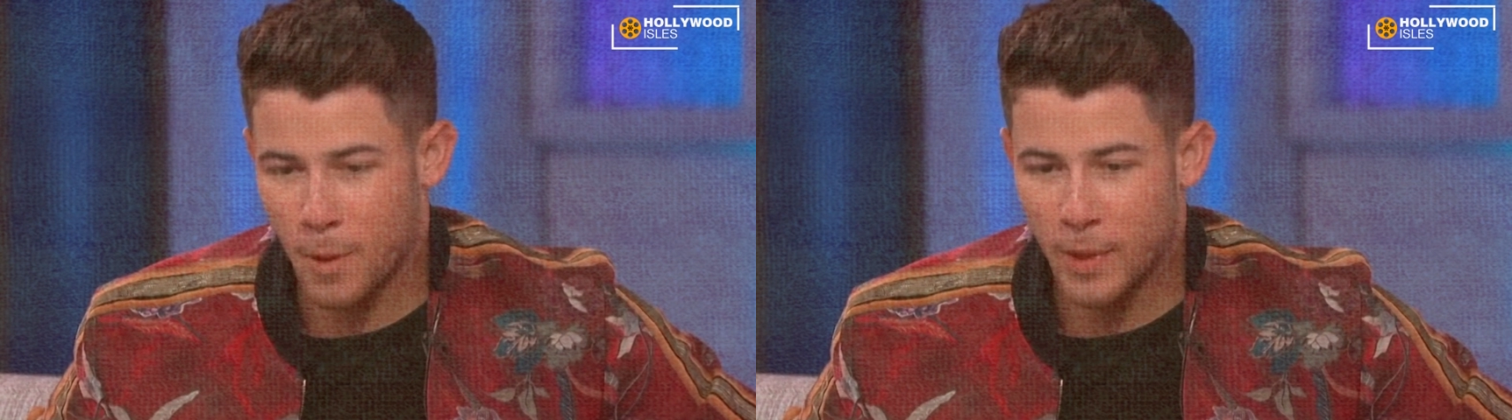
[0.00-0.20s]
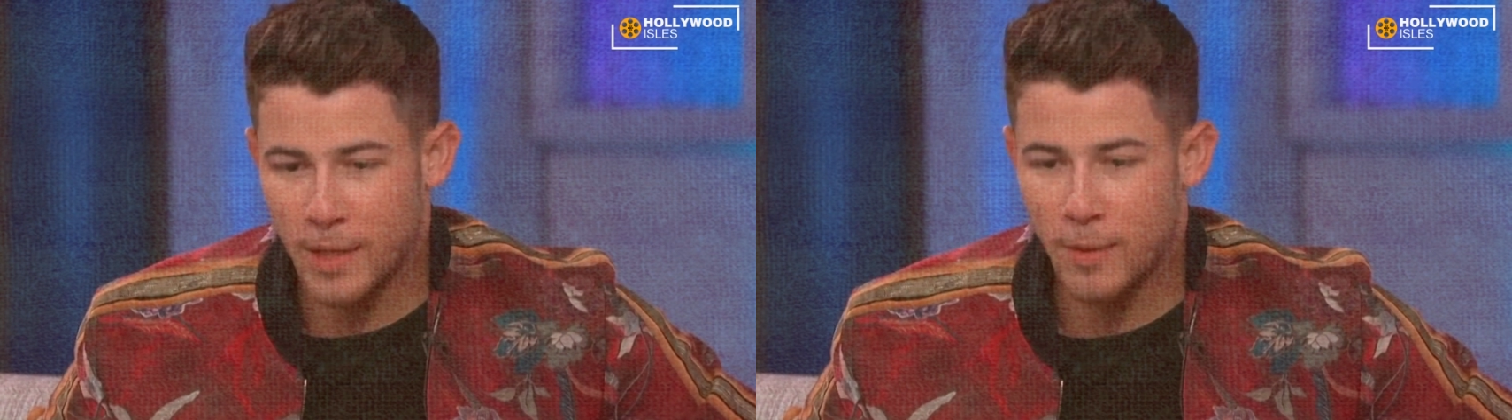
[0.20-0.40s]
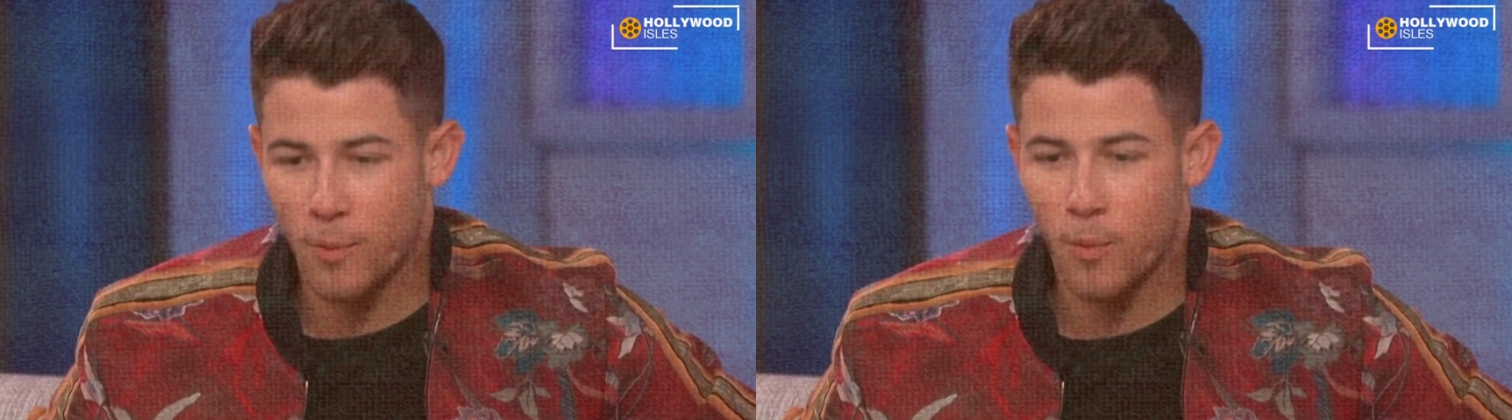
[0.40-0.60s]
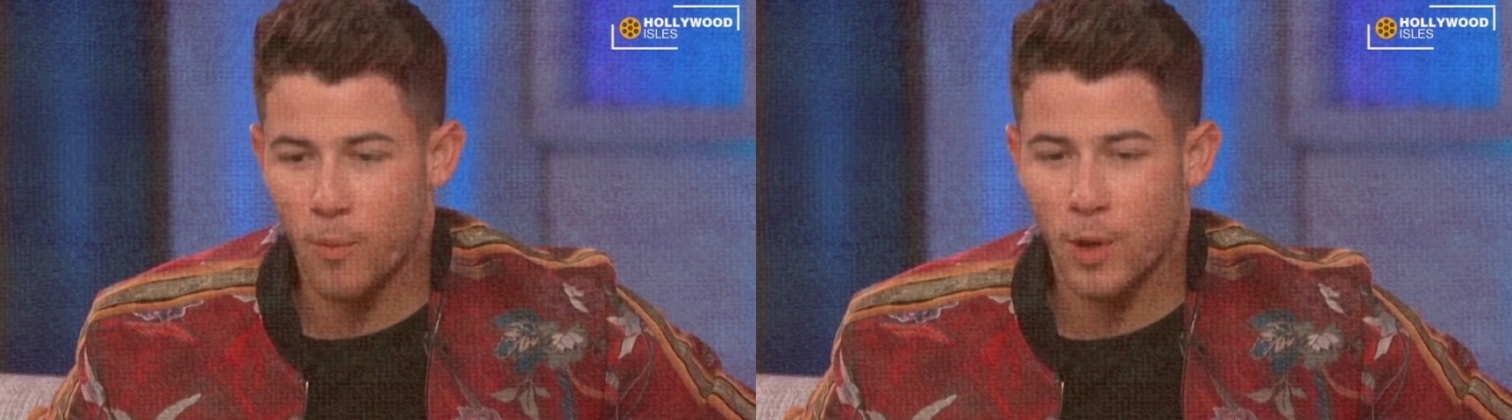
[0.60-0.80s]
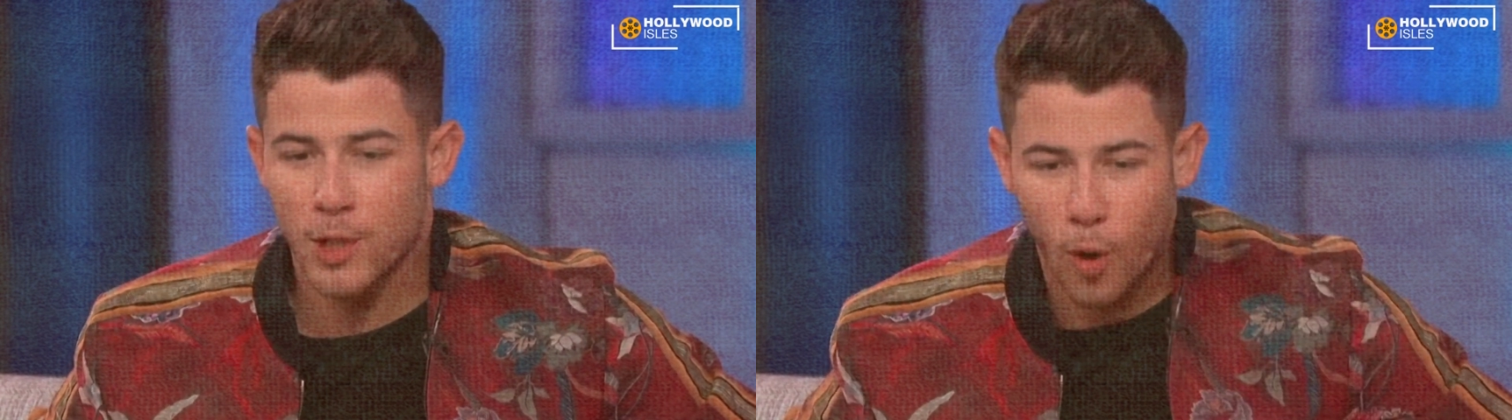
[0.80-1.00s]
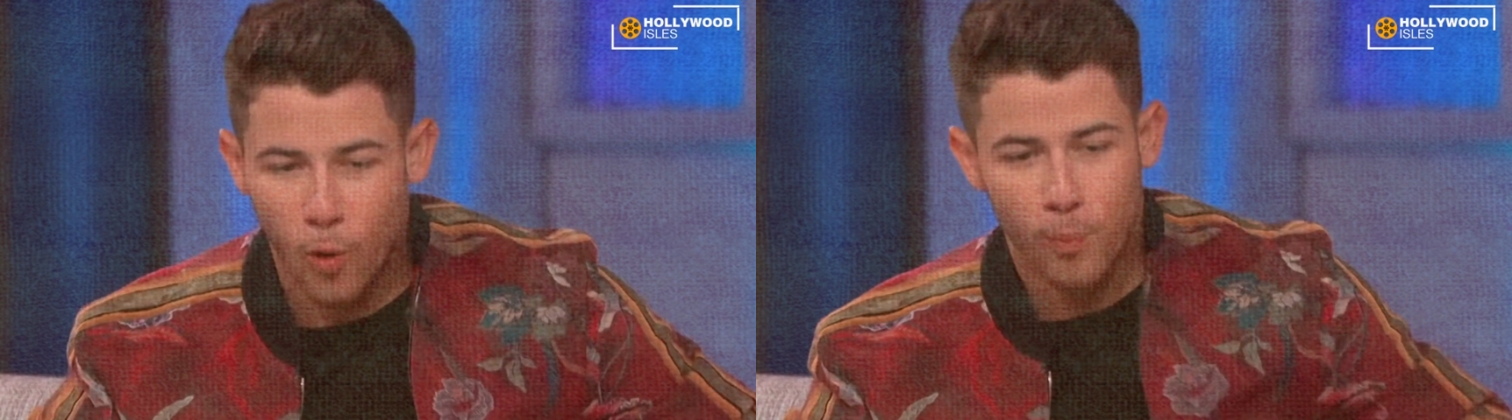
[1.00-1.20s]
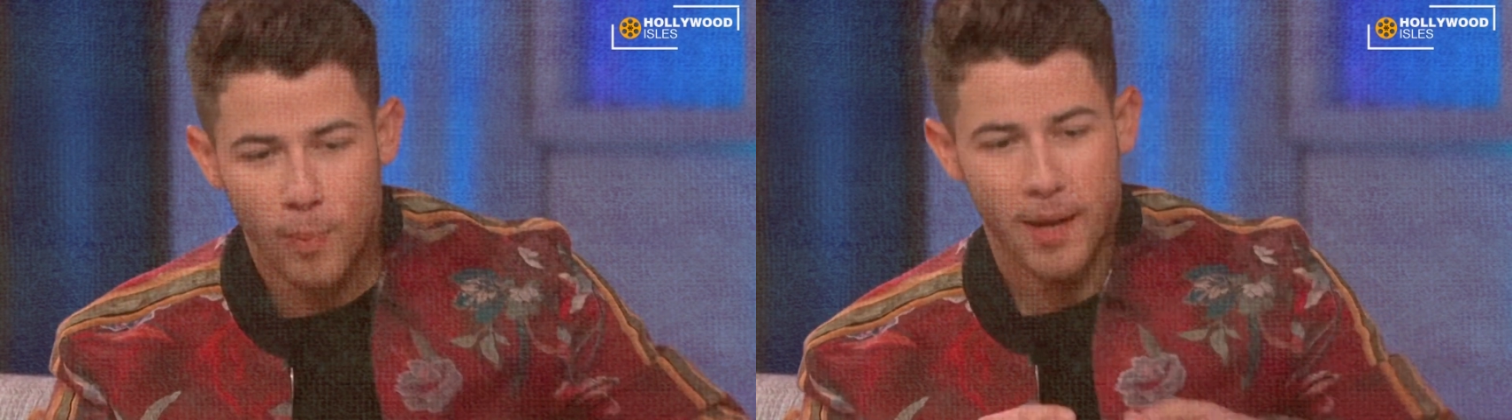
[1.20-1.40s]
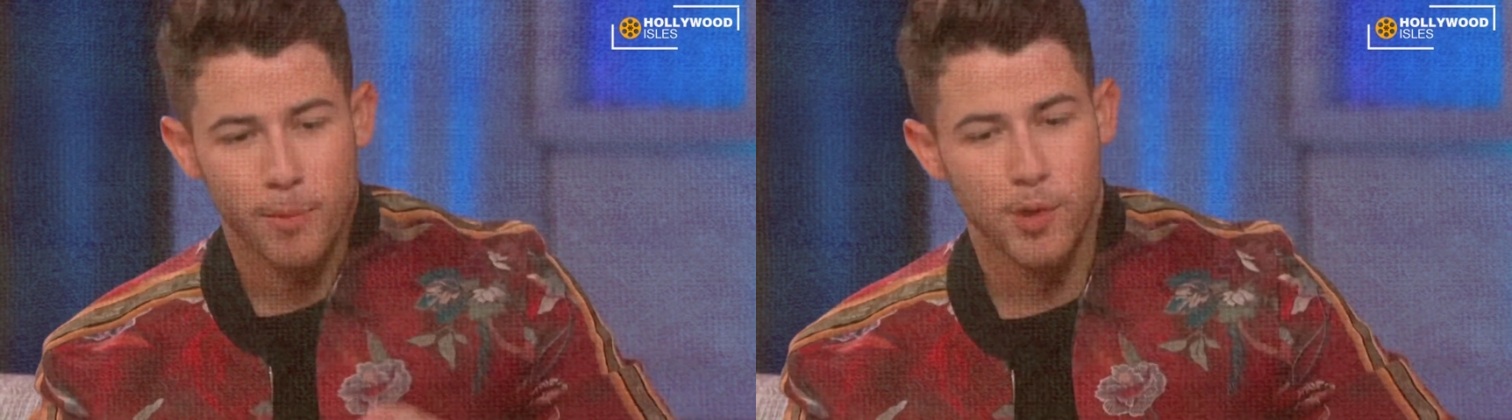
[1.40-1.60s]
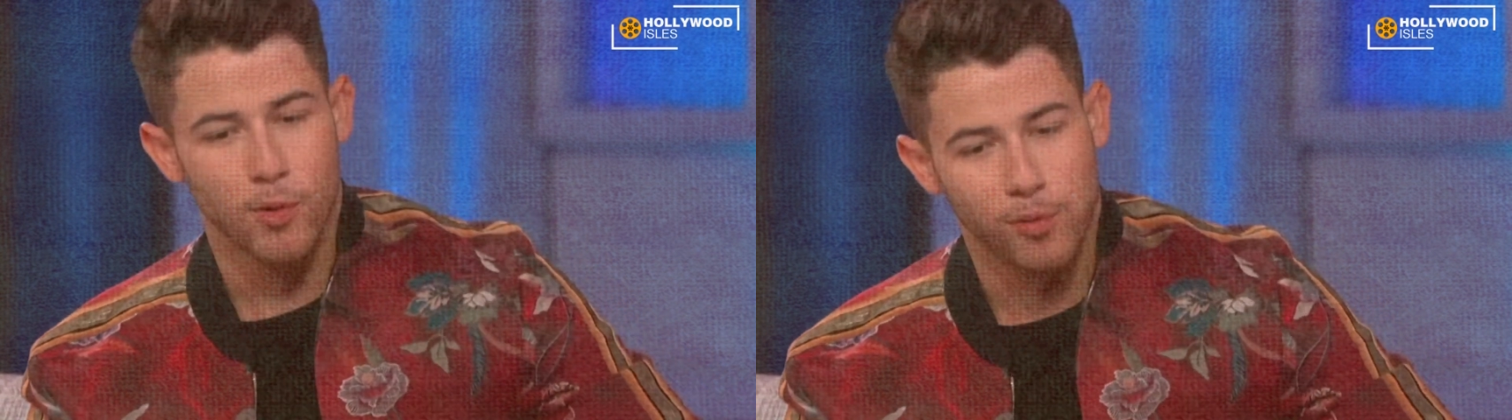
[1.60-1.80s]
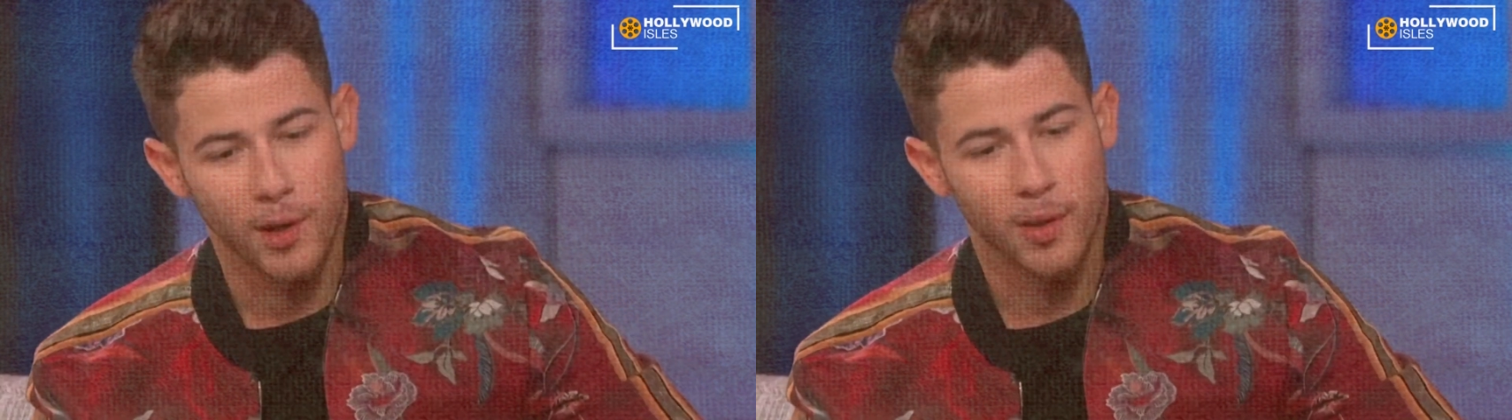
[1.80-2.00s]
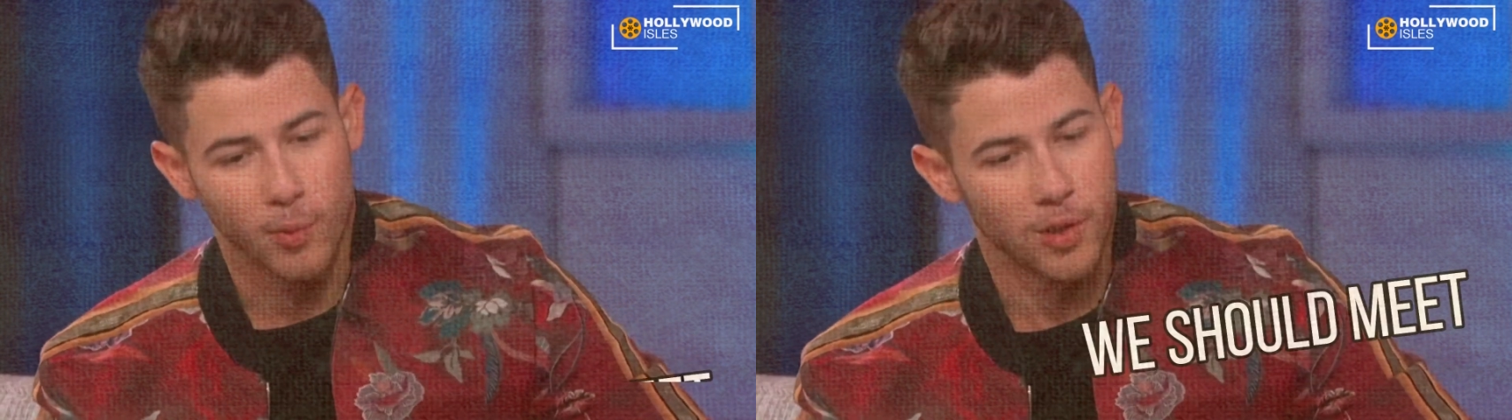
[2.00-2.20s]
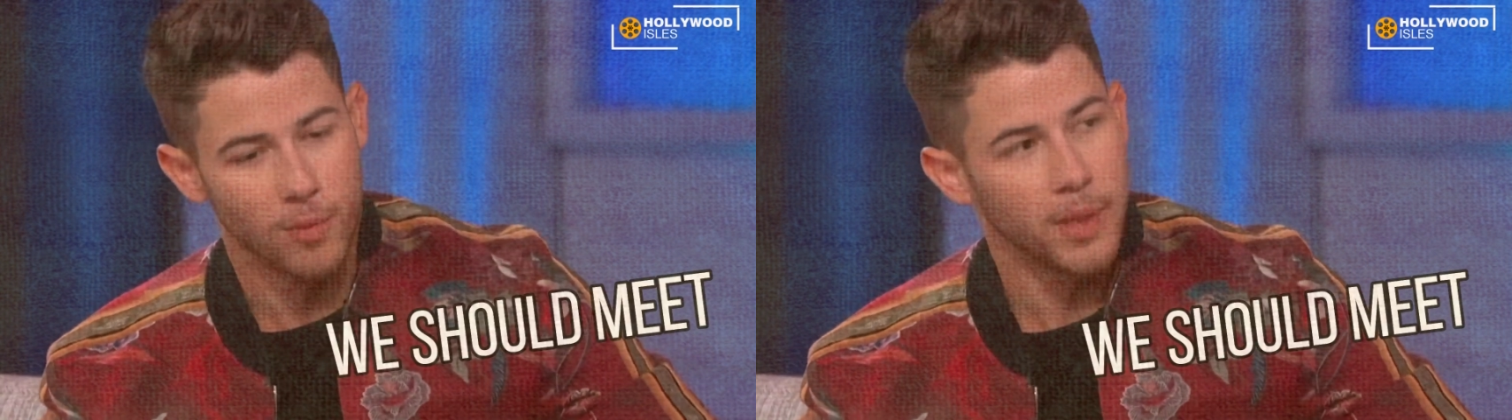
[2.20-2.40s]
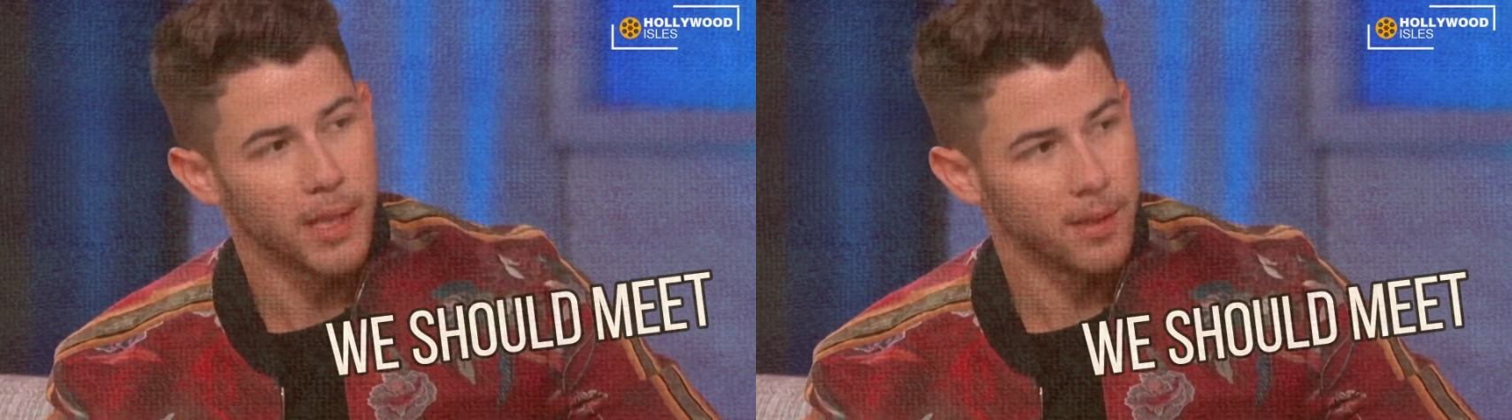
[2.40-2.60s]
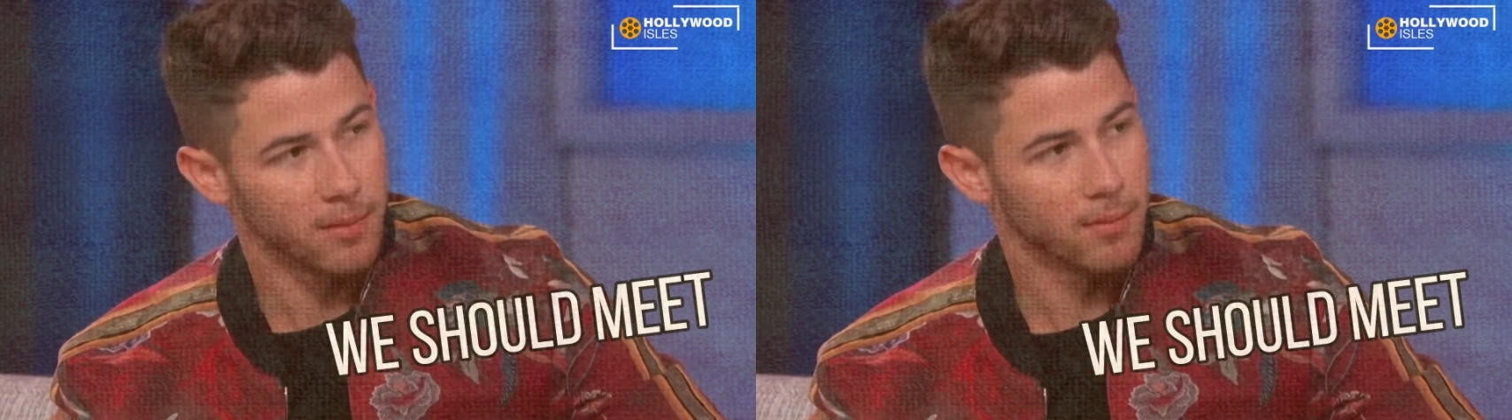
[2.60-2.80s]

we were told by a mutual friend that we should meet.